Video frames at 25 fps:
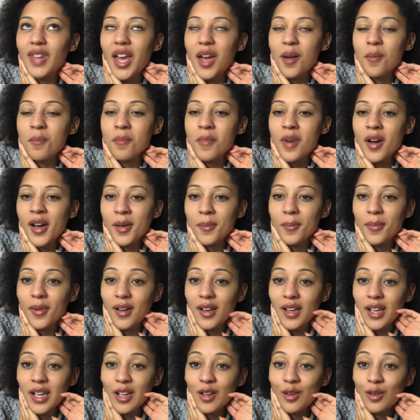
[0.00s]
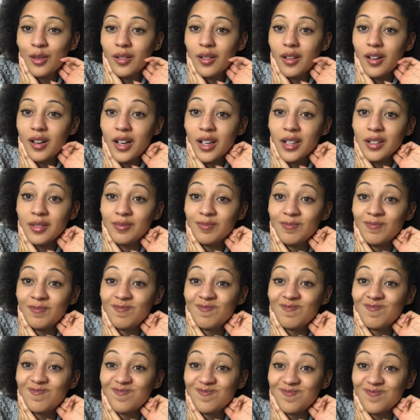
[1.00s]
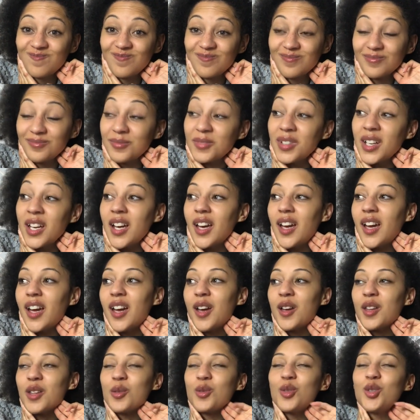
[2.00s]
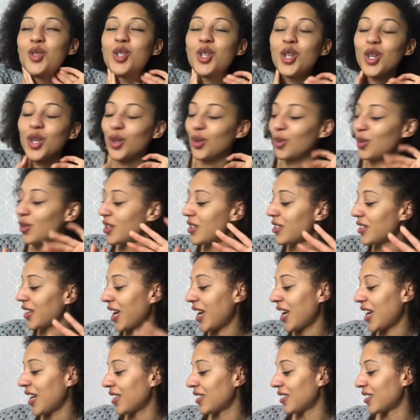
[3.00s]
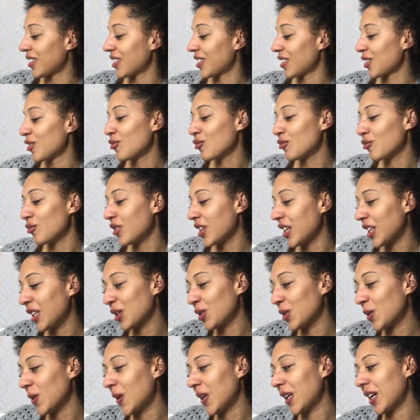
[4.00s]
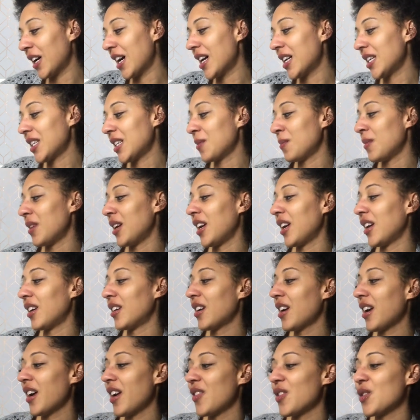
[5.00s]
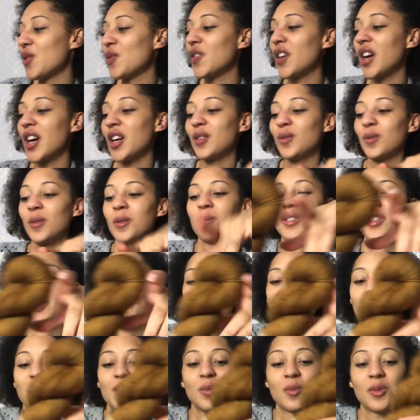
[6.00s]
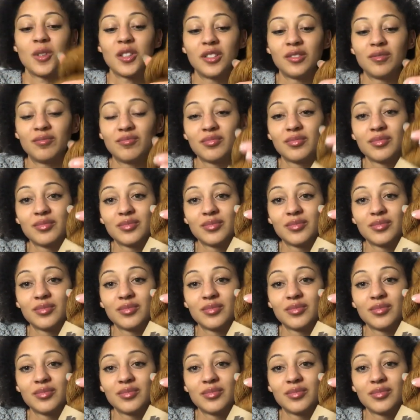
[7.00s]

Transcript: Might buy it online. There was 2 skeins really calling out to me, and the first one was this one.